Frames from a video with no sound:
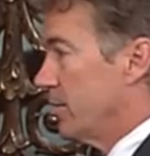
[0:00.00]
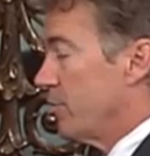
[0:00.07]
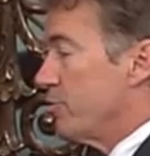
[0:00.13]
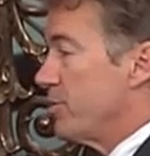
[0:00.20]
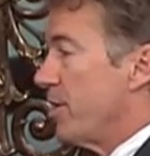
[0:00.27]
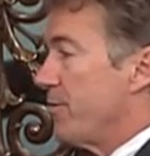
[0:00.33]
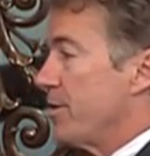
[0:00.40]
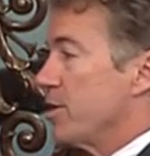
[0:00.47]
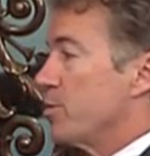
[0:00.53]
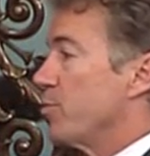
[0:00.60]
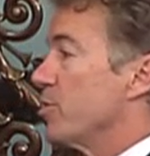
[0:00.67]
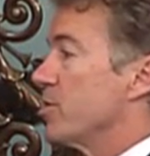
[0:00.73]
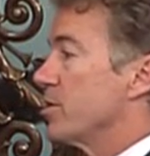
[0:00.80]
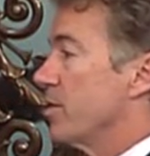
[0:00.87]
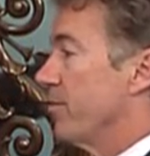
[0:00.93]
There's nothing
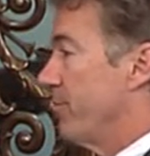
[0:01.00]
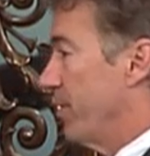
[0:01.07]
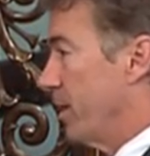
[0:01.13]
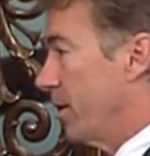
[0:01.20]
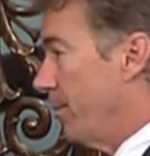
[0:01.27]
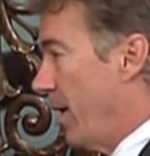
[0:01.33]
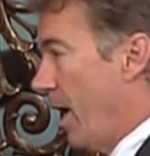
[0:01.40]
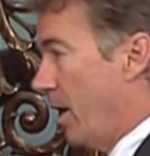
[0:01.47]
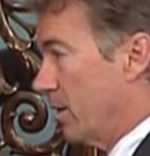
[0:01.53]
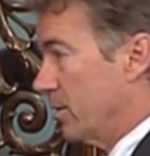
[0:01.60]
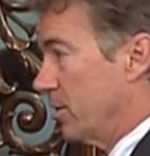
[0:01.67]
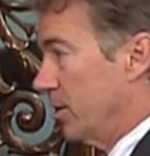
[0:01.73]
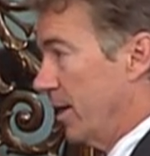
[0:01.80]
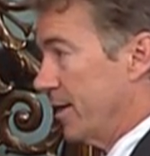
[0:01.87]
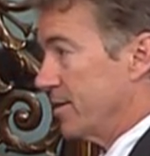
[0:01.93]
specific about
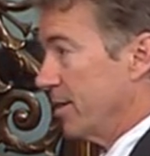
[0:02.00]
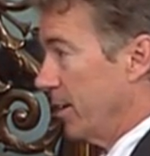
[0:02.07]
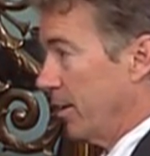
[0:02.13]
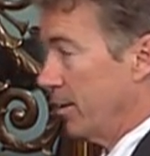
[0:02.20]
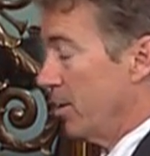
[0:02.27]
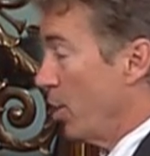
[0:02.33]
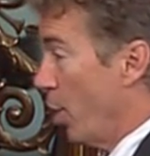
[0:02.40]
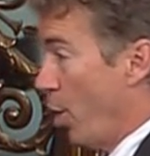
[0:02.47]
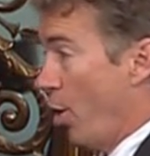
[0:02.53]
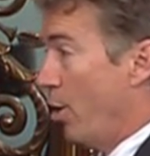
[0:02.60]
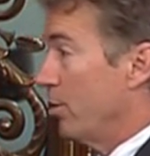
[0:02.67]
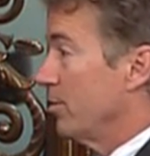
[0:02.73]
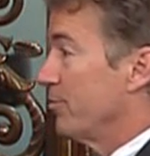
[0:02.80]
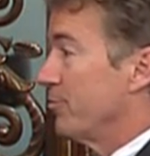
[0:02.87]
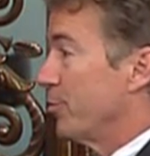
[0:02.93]
collecting
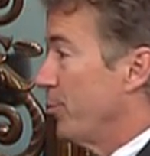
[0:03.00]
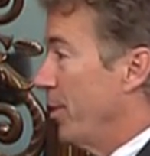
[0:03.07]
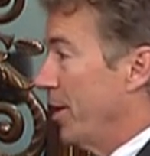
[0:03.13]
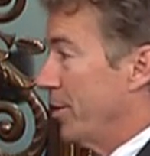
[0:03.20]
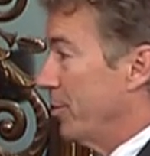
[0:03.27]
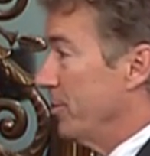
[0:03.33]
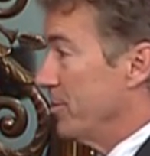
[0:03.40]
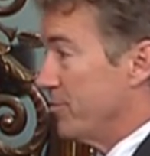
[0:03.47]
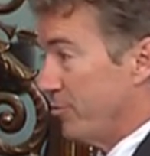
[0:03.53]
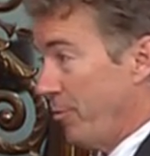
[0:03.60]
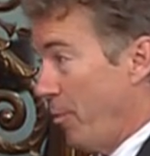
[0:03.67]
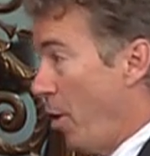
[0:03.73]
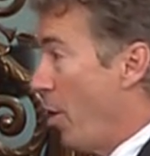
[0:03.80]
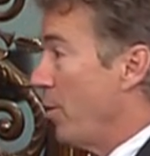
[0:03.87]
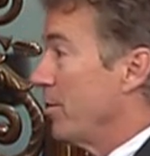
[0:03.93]
all of the records
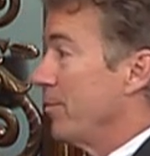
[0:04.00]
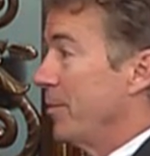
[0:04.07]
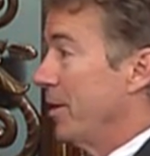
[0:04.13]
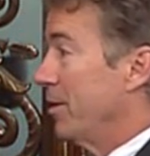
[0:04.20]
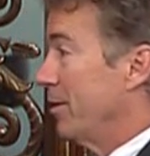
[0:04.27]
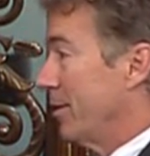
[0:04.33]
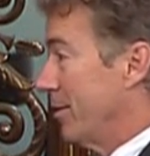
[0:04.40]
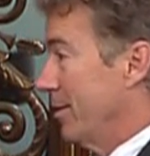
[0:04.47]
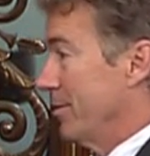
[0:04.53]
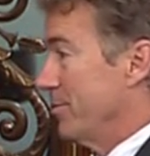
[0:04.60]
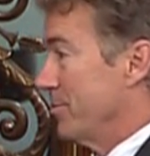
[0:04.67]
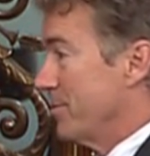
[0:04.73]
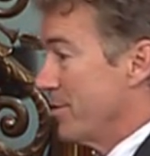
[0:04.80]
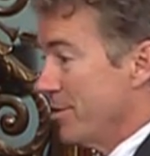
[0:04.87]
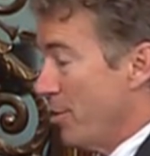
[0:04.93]
from all
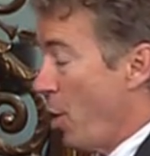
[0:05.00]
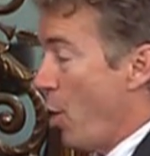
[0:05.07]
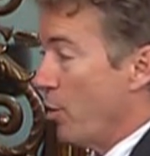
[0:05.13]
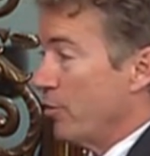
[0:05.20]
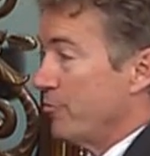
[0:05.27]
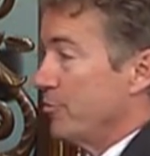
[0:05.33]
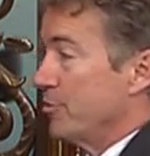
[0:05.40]
Americans all of